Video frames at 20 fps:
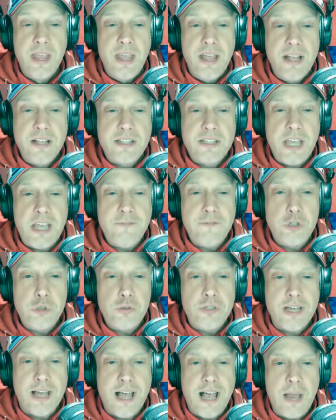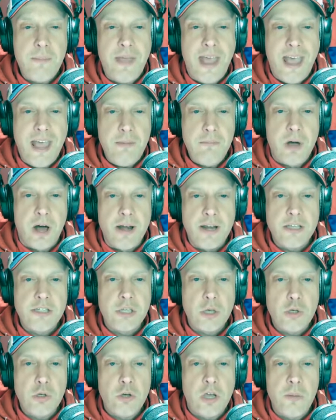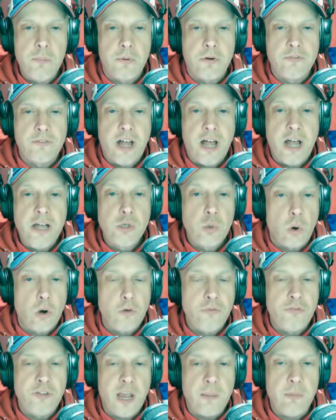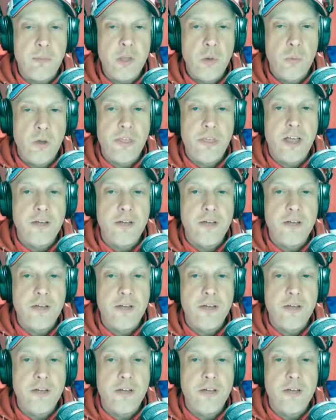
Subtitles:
It saves you time and money so you can provide your family with